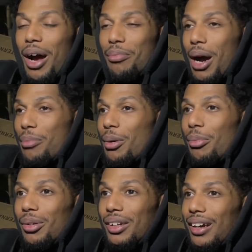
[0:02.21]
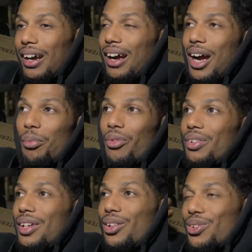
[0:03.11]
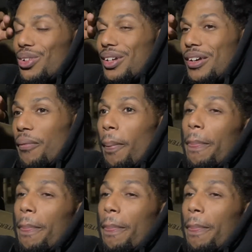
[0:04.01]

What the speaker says: I'll pop up on there. I got a couple of videos on there.